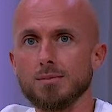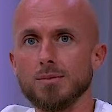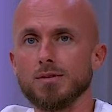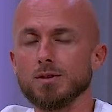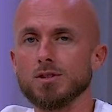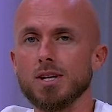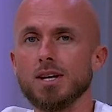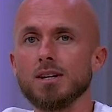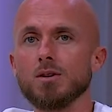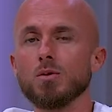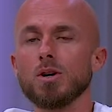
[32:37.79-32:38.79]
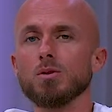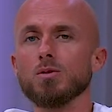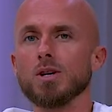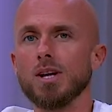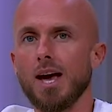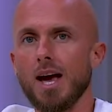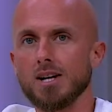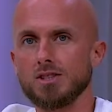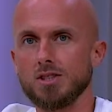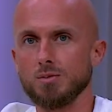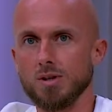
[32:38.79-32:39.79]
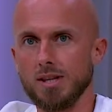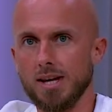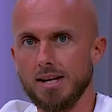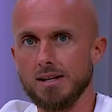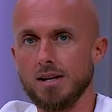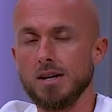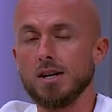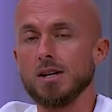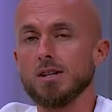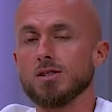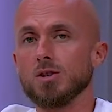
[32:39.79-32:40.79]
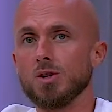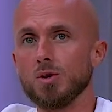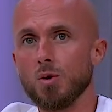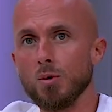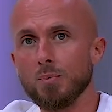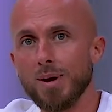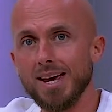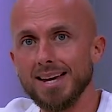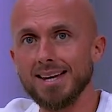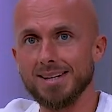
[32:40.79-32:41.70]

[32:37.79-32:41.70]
If there's anyone who can actually relate to your pain,